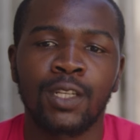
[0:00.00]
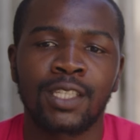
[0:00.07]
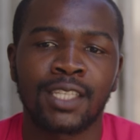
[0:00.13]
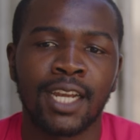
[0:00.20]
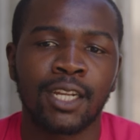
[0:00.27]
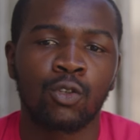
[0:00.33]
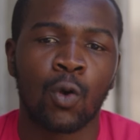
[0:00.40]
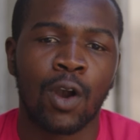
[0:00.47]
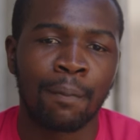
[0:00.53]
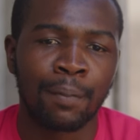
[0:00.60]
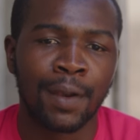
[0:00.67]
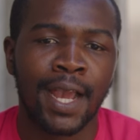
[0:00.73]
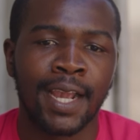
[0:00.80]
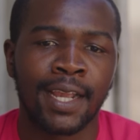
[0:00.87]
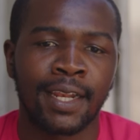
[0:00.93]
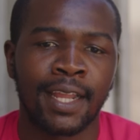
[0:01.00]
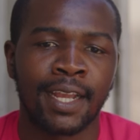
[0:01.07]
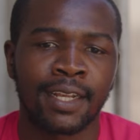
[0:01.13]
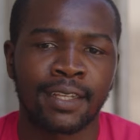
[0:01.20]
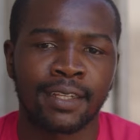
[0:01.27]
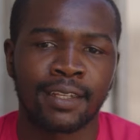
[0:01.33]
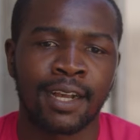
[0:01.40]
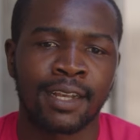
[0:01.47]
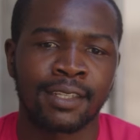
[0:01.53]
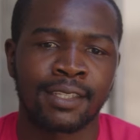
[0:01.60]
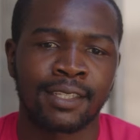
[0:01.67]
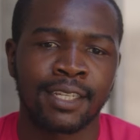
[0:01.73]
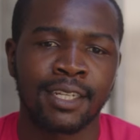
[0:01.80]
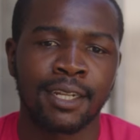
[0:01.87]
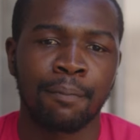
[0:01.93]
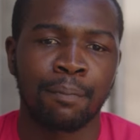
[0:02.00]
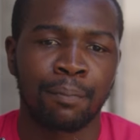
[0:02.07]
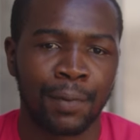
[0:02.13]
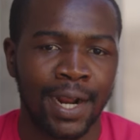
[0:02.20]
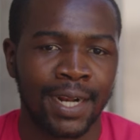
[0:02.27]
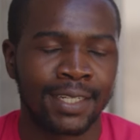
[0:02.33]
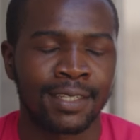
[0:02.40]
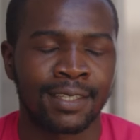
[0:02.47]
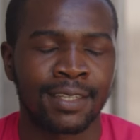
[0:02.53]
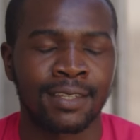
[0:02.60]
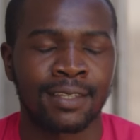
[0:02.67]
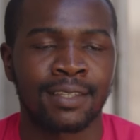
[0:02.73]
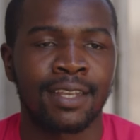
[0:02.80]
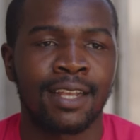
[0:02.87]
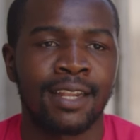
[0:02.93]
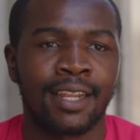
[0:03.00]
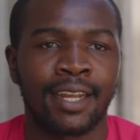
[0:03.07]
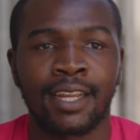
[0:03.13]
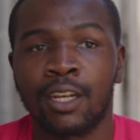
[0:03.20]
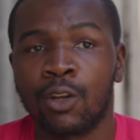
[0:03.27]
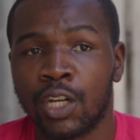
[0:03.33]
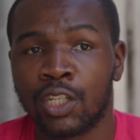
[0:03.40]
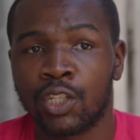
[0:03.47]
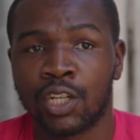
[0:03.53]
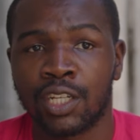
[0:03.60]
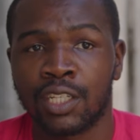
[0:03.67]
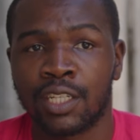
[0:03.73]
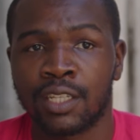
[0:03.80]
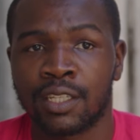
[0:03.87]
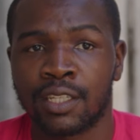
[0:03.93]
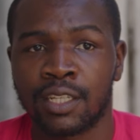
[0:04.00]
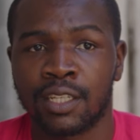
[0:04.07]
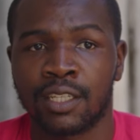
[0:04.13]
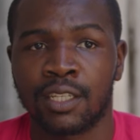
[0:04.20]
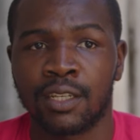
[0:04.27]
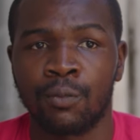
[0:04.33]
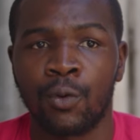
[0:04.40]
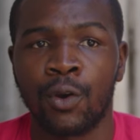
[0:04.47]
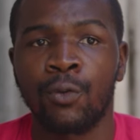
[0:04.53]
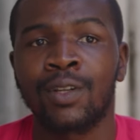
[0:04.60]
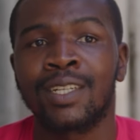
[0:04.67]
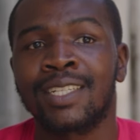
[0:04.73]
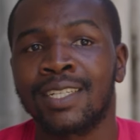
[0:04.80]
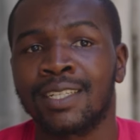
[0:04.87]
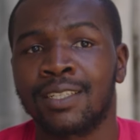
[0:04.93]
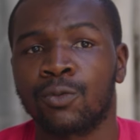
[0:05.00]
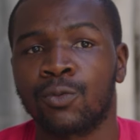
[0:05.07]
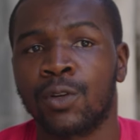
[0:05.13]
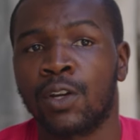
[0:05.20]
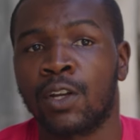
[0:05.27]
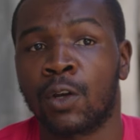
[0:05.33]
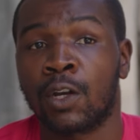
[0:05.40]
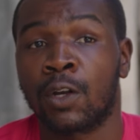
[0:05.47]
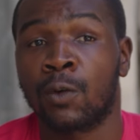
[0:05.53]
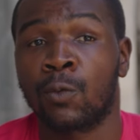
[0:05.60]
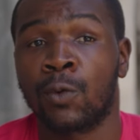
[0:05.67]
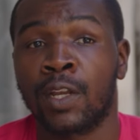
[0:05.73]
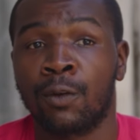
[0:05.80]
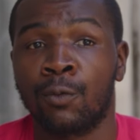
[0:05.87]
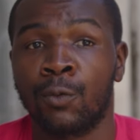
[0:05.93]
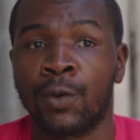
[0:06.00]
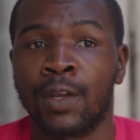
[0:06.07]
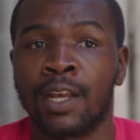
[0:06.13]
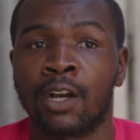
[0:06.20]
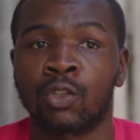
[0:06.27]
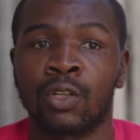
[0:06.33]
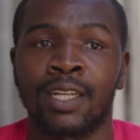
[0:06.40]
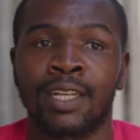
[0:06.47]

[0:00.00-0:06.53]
start to apply like uh, certain practices like in our education system where we teach, where, where we actually